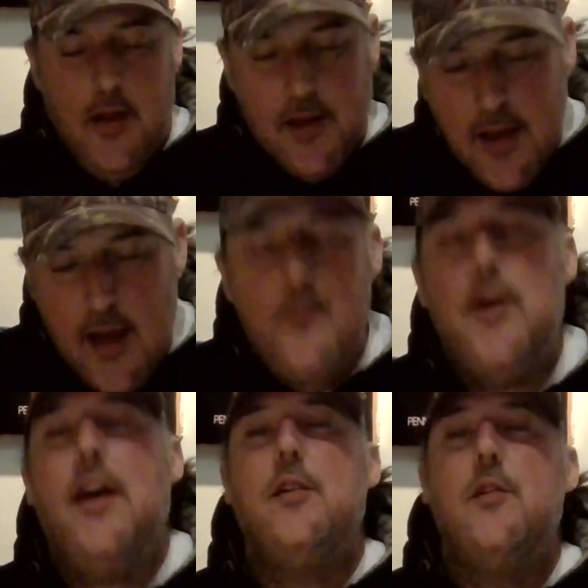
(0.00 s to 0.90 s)
kind of
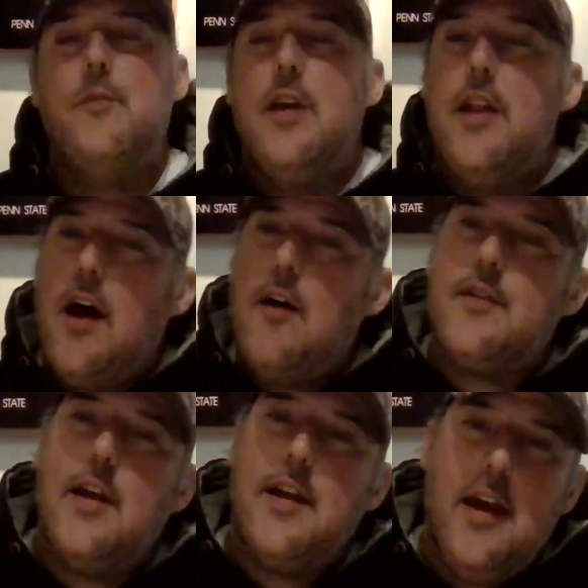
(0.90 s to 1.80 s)
met him, and I was
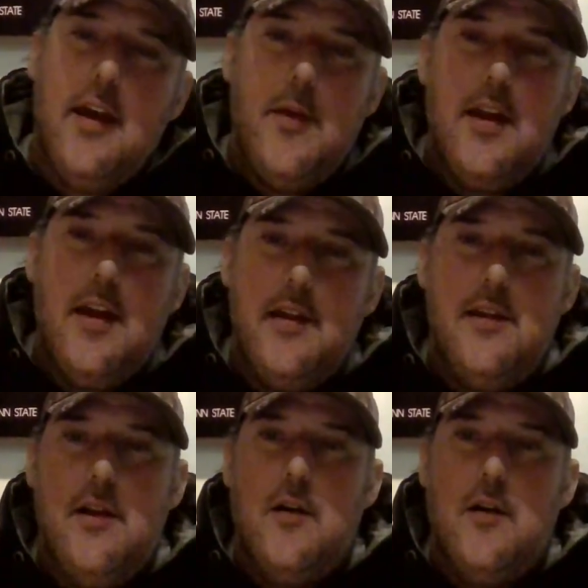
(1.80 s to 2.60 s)
like, hey man,